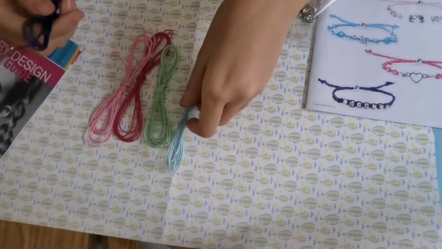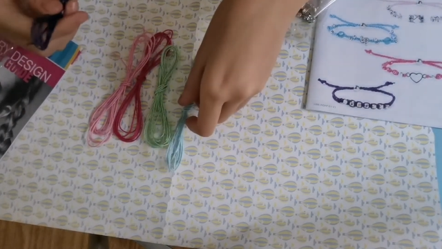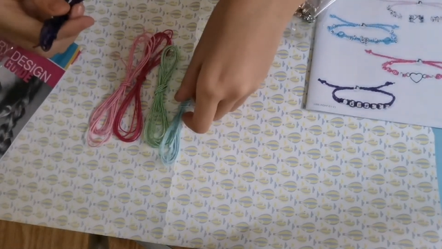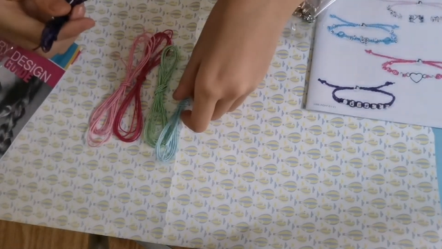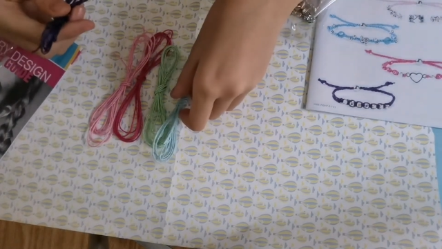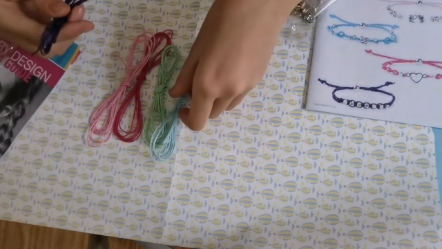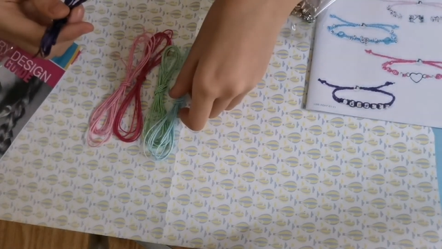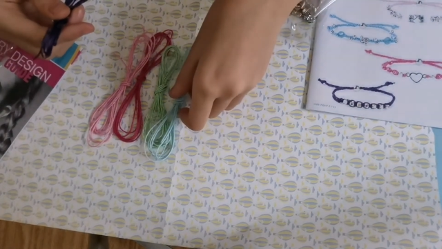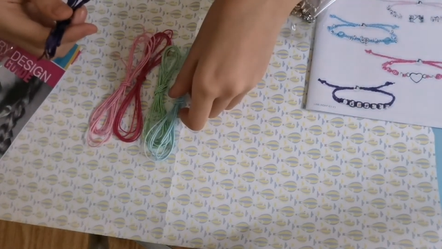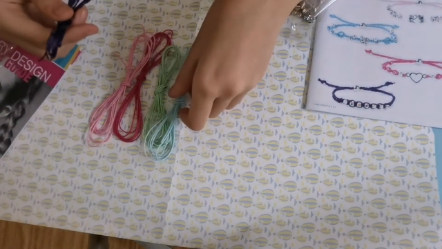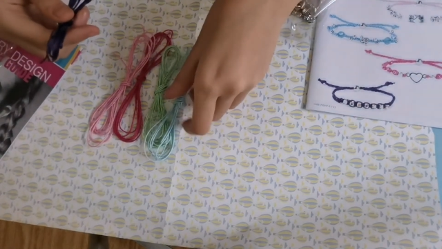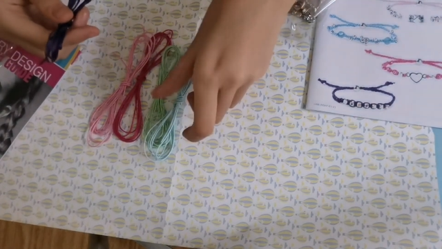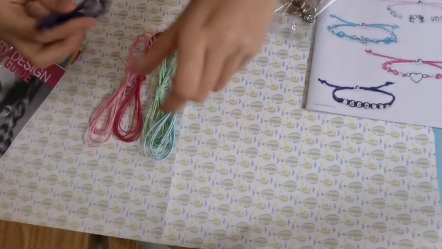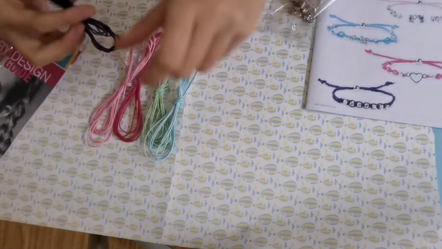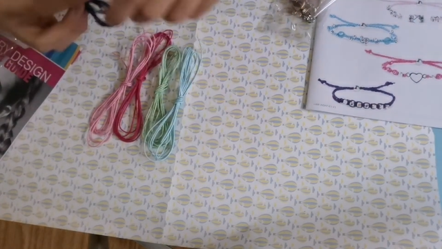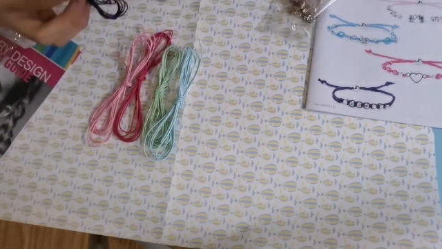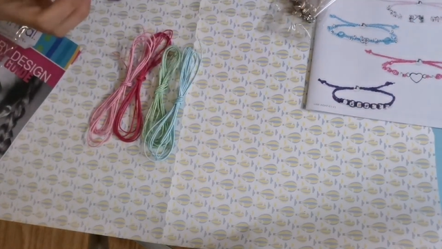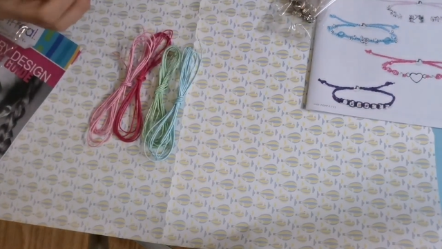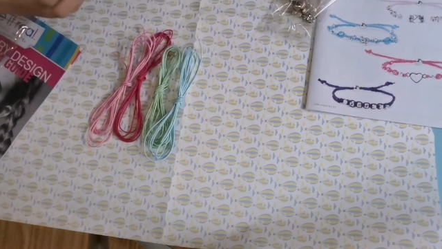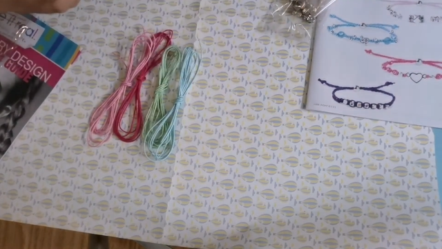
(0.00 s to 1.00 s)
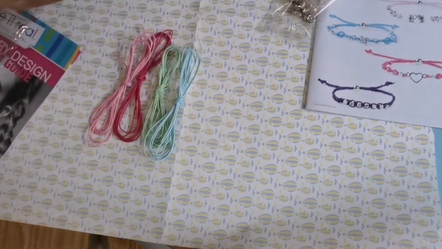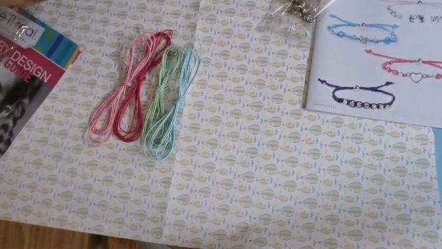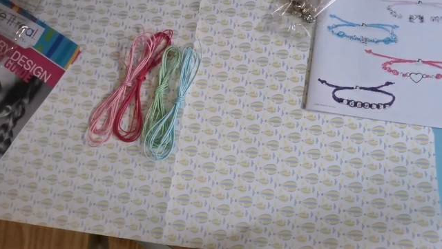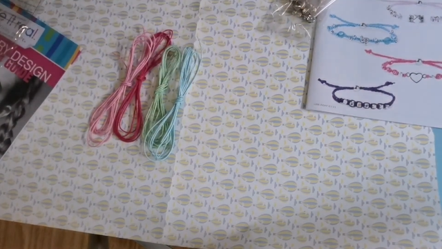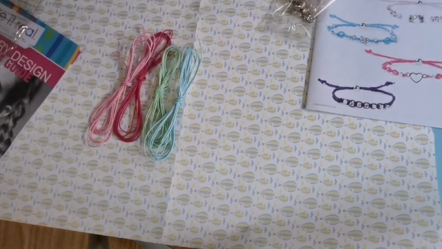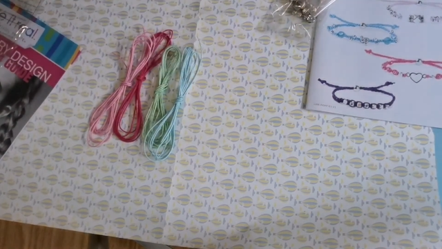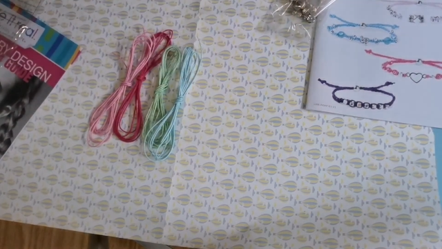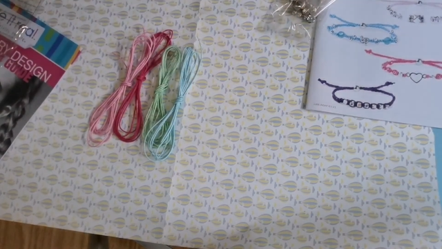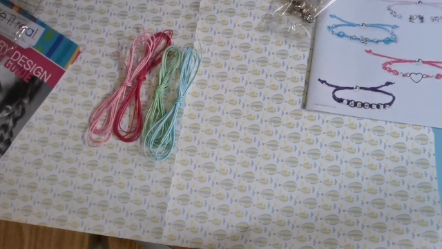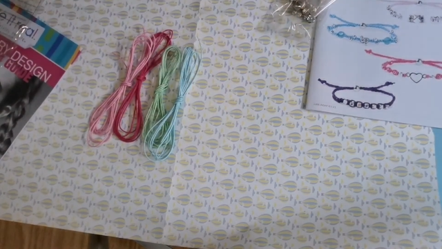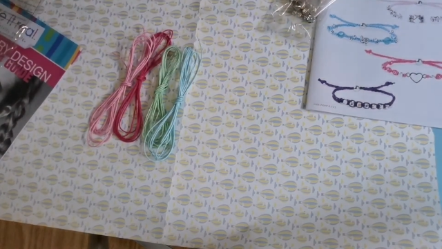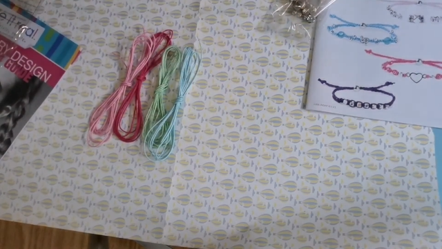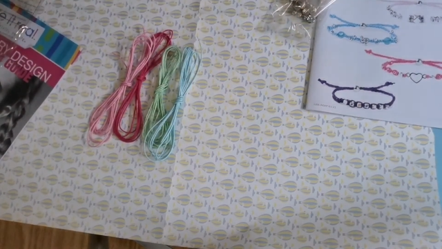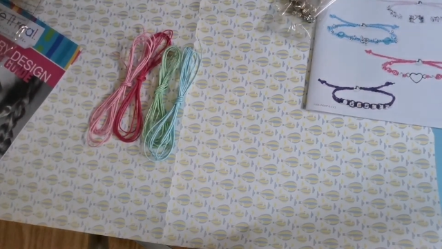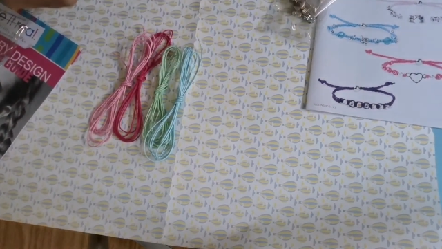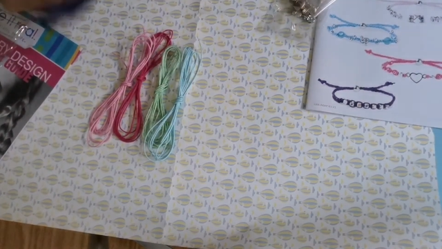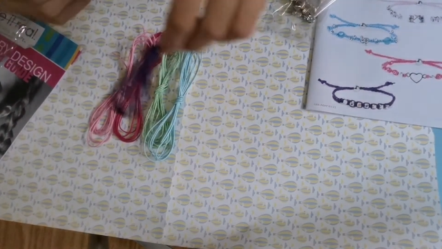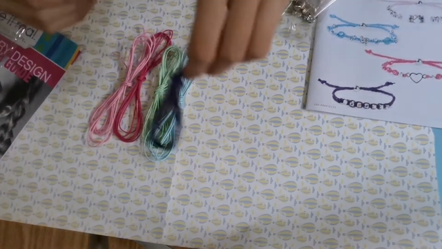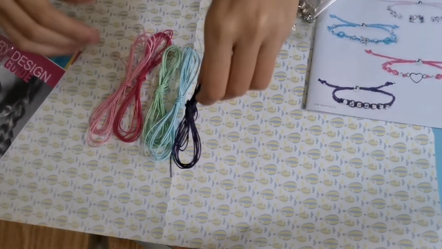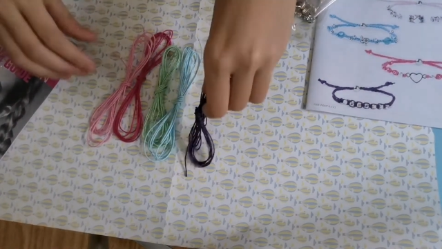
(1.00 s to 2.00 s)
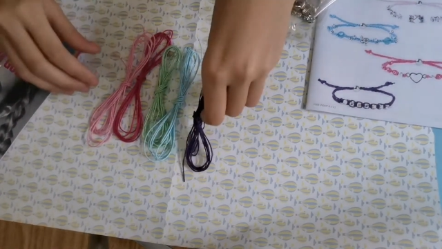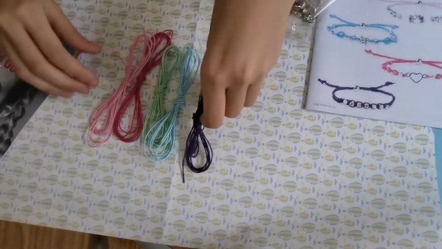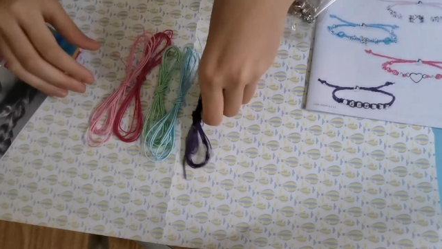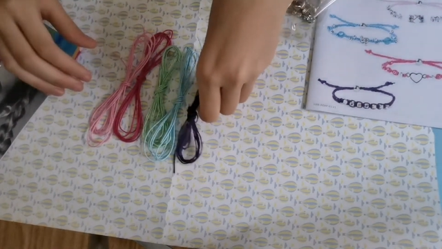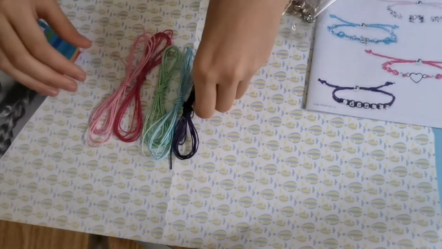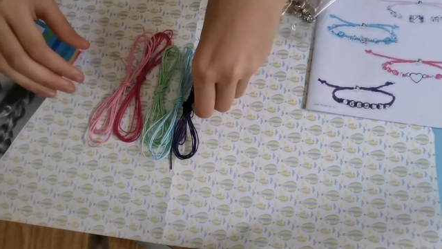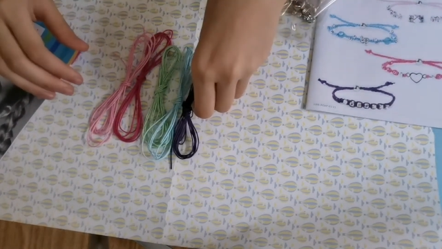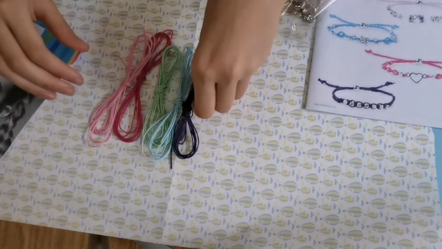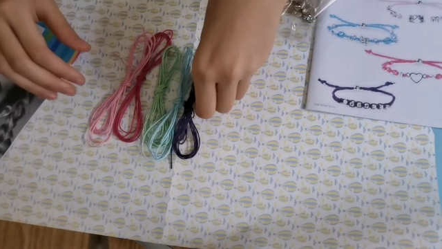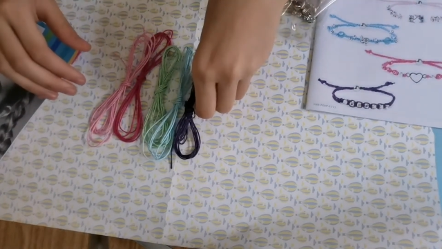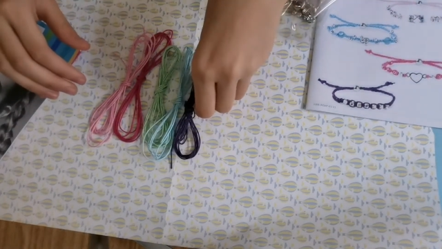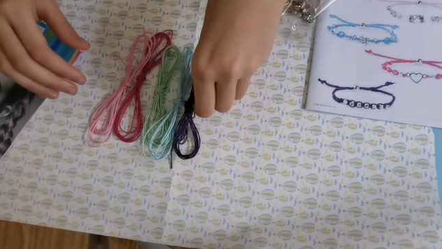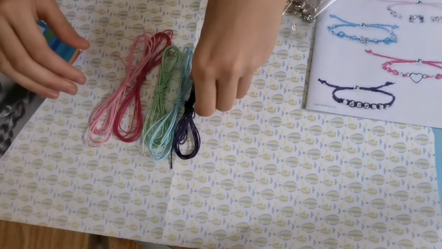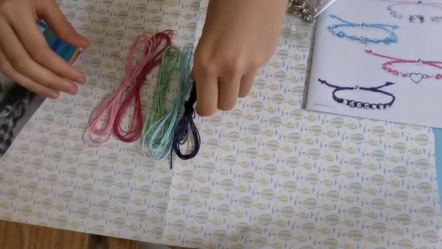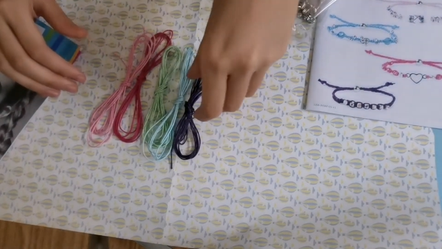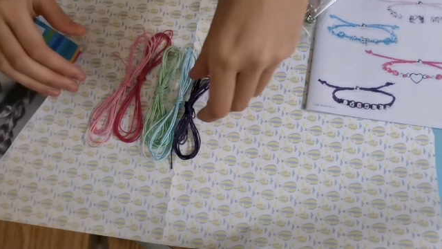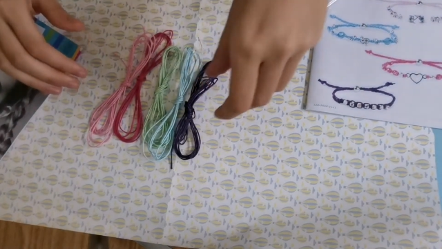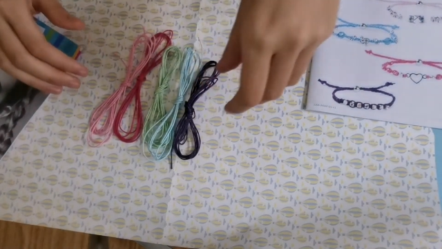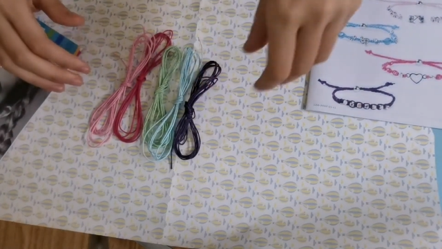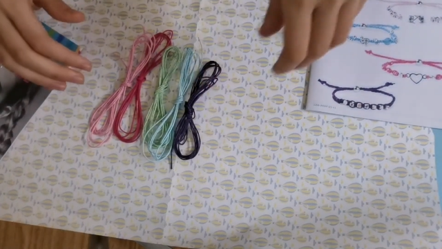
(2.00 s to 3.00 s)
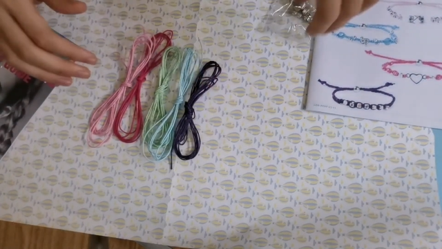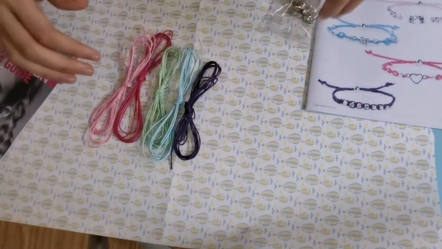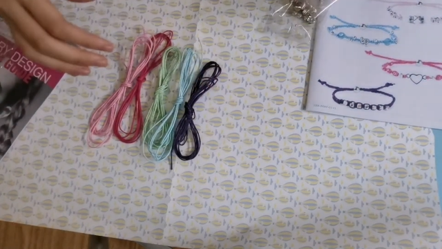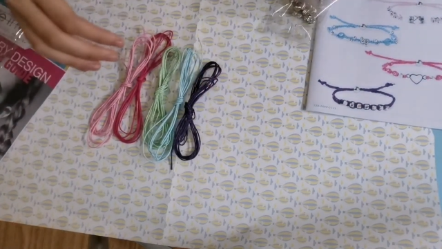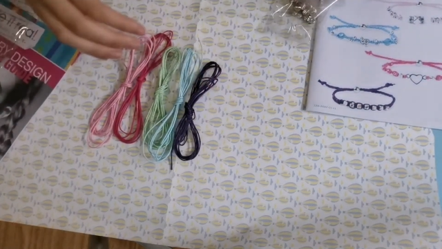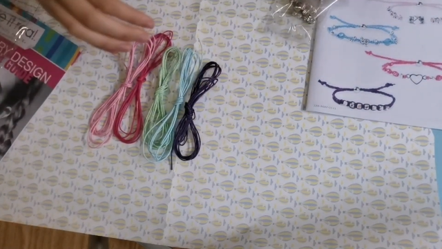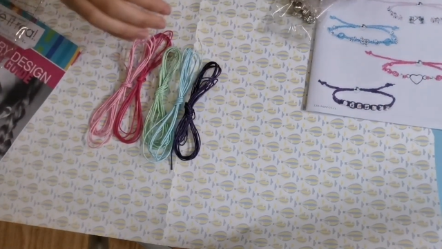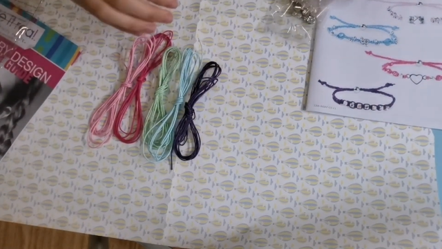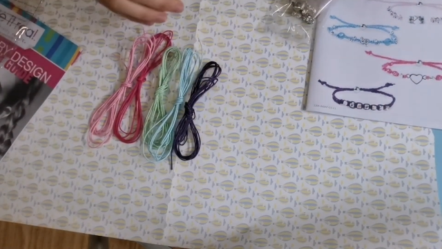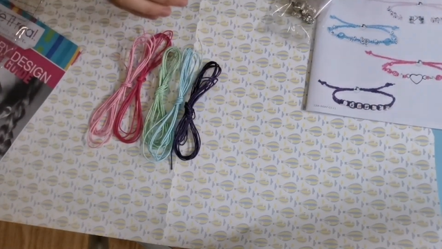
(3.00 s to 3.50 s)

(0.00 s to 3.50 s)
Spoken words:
(no speaker visible)